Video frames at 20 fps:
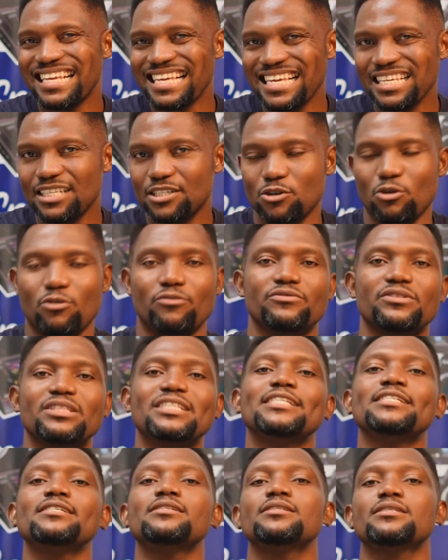each of
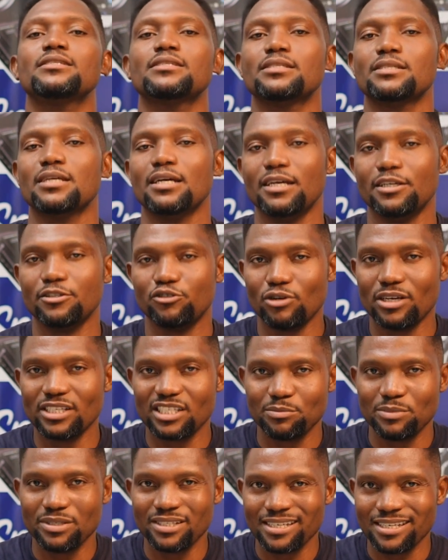these
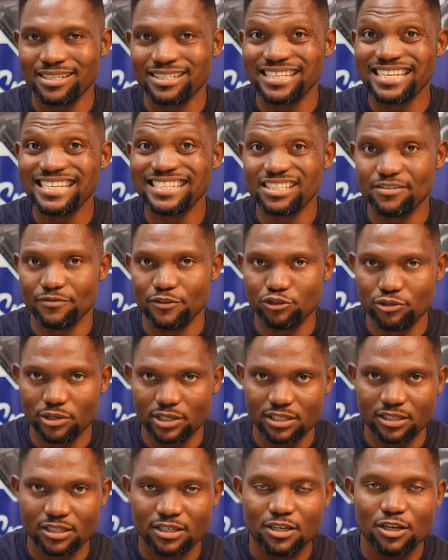transmitters
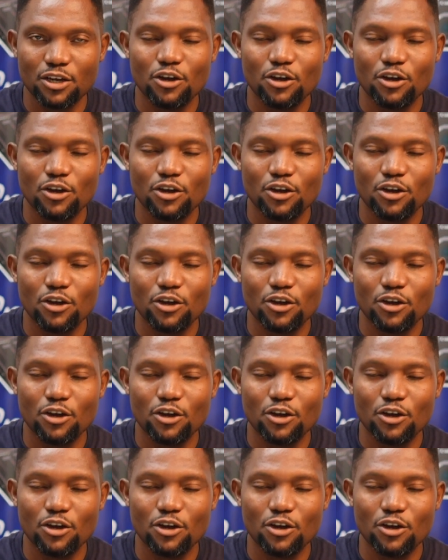individually